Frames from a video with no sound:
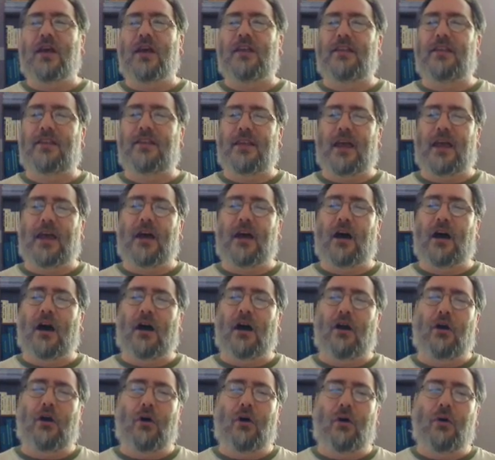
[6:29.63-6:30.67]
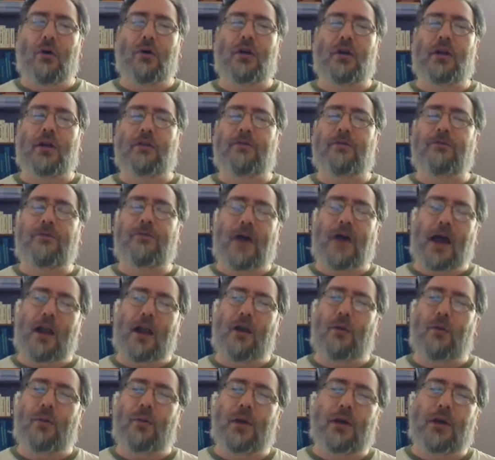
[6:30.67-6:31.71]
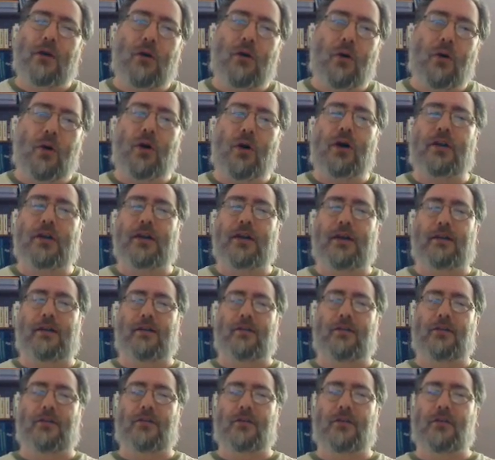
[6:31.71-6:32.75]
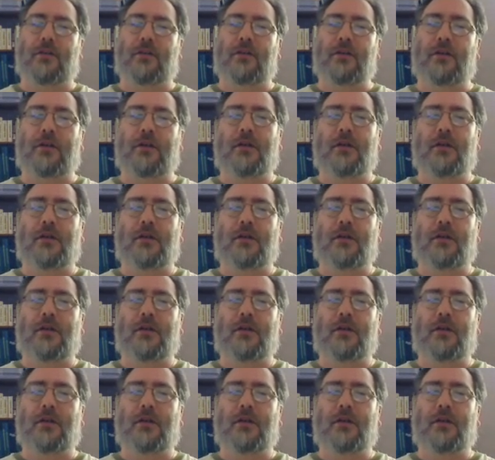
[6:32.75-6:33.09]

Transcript: They are only following orders.